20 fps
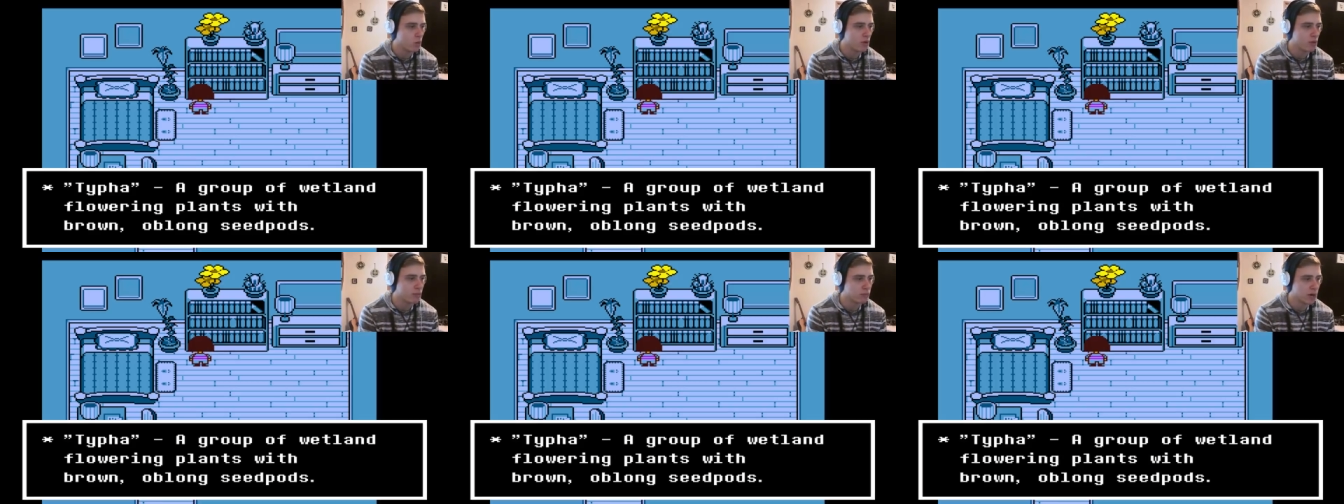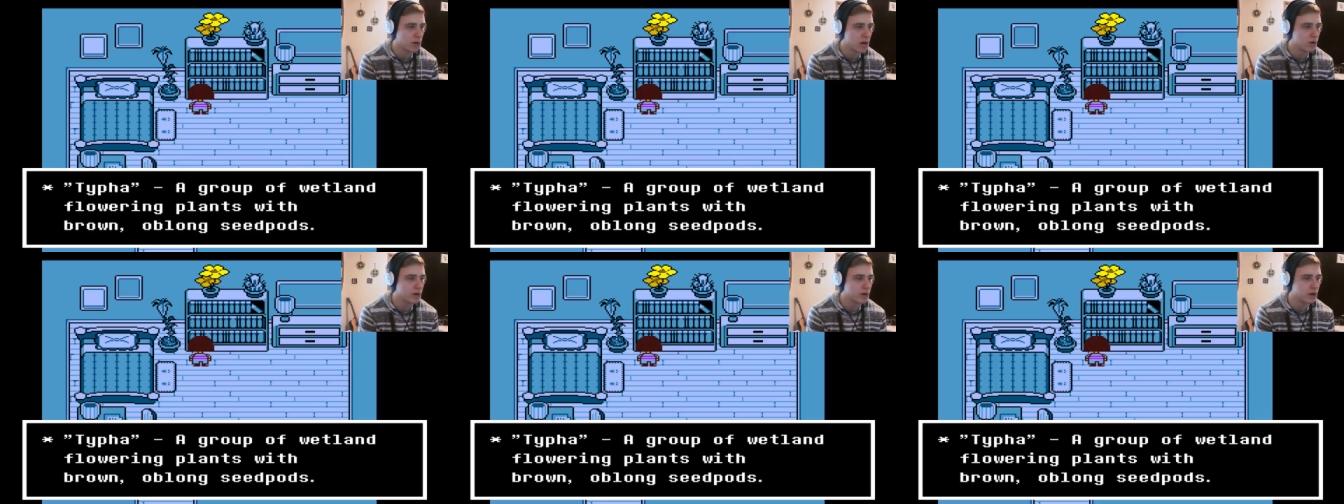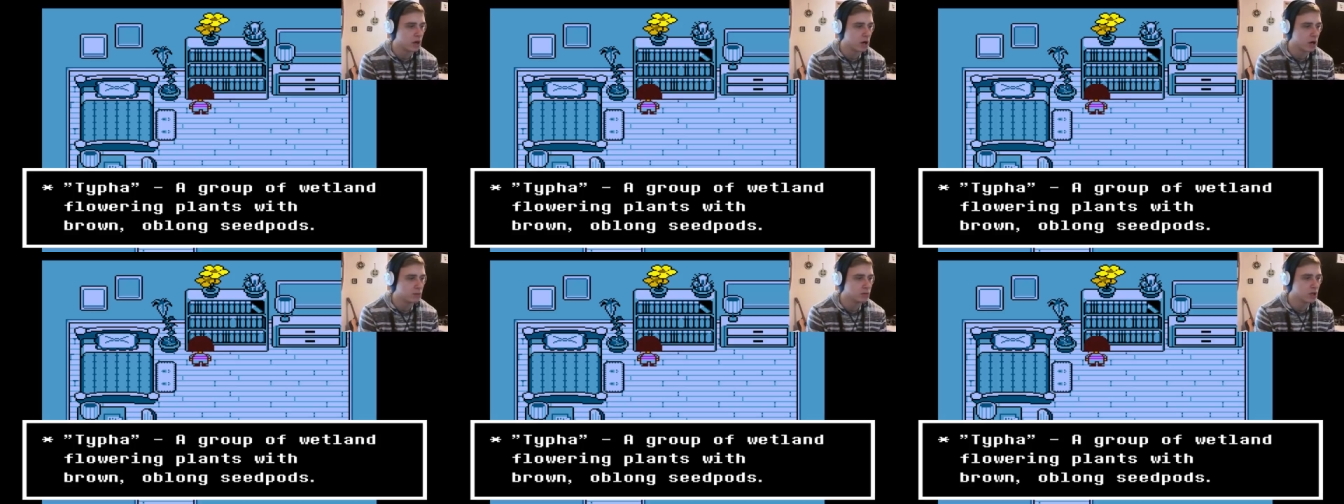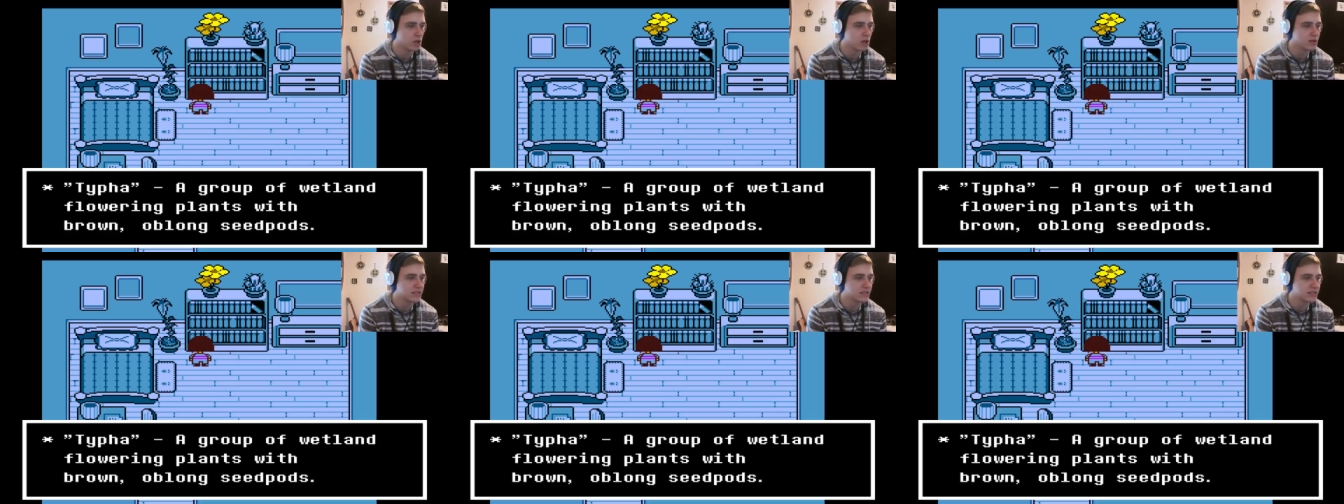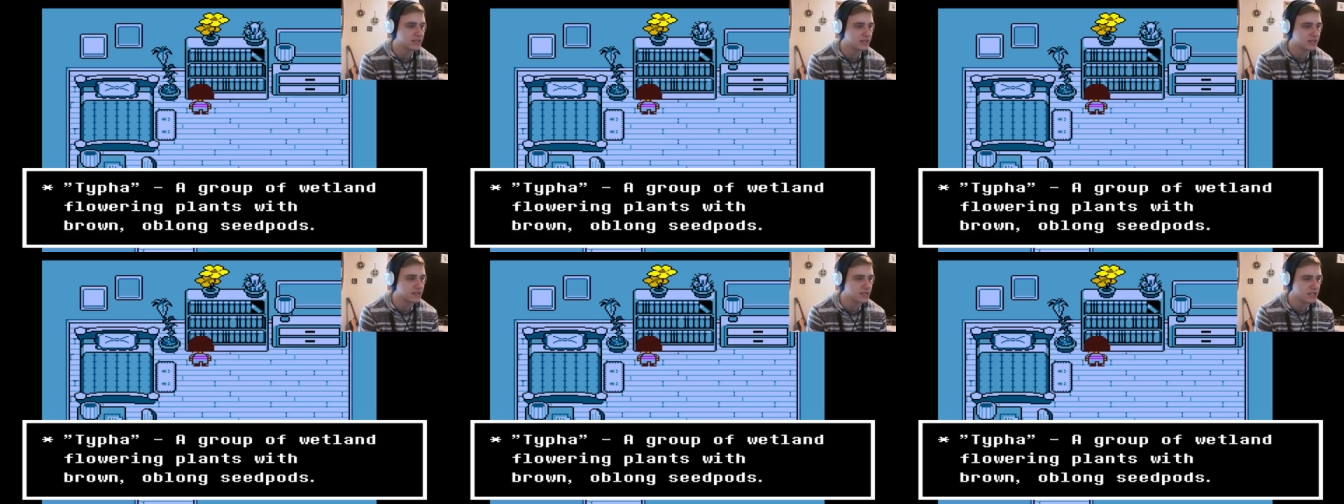with brown and
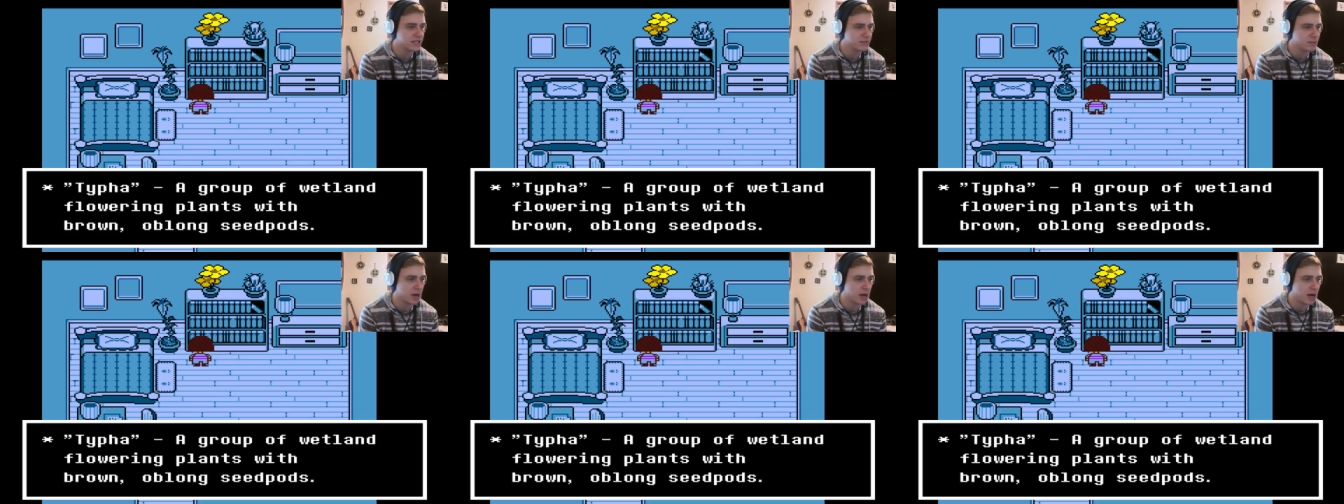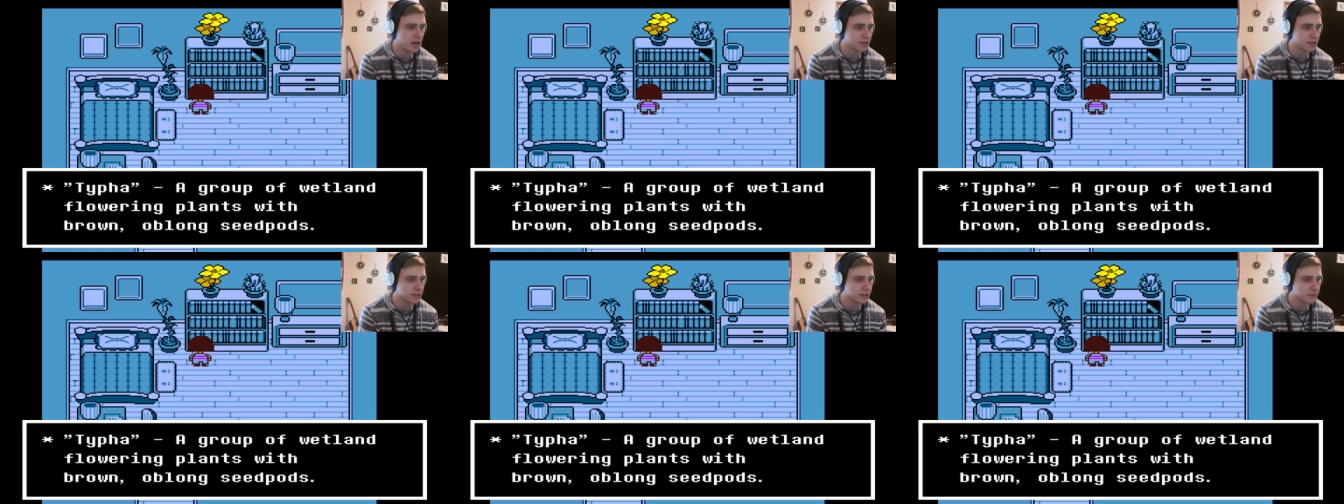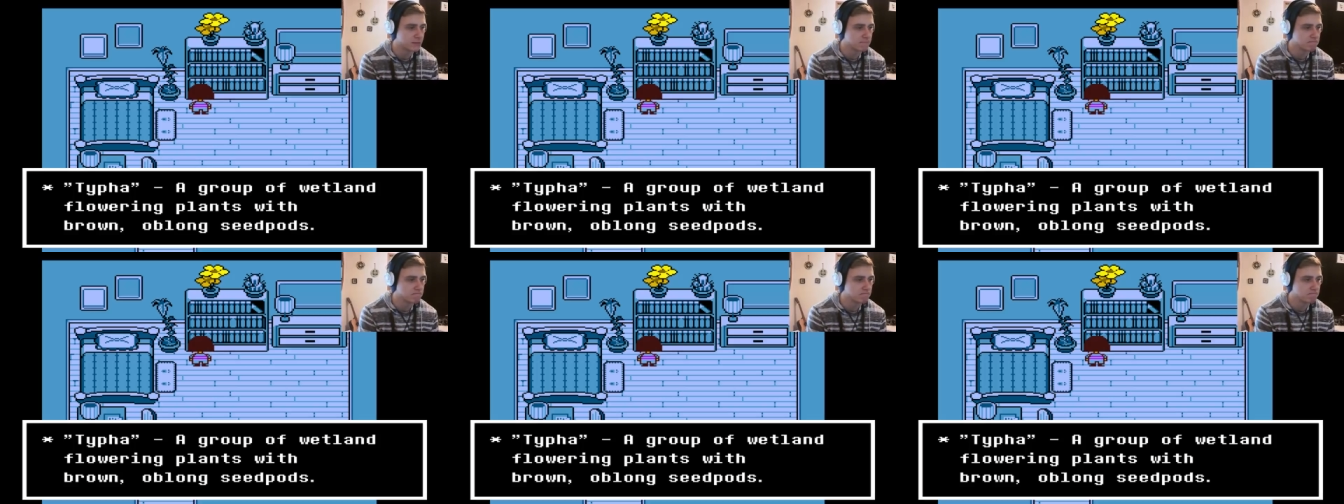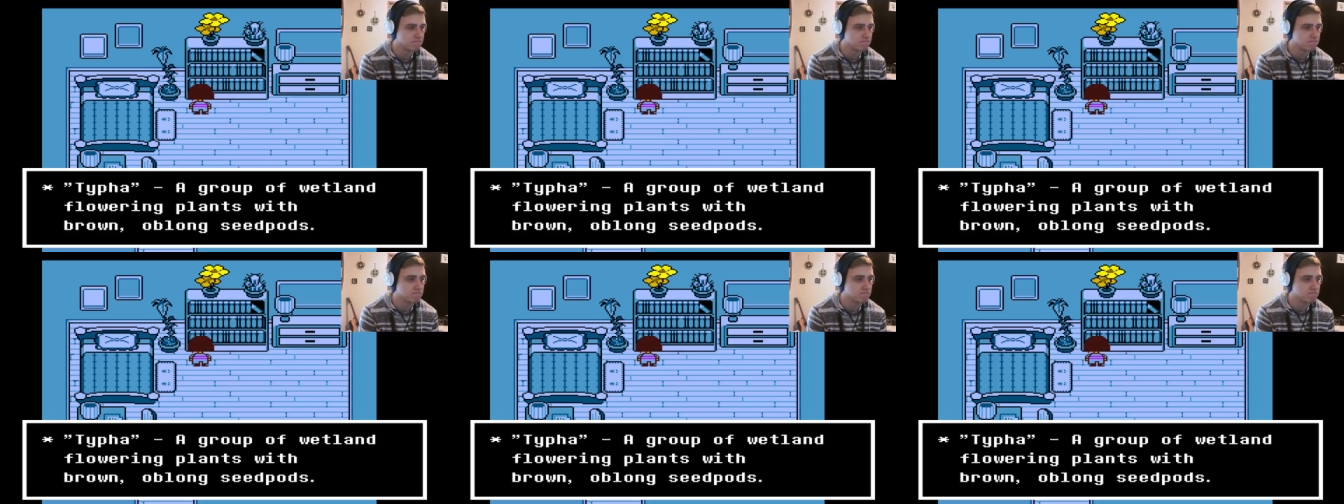oblong seed pods.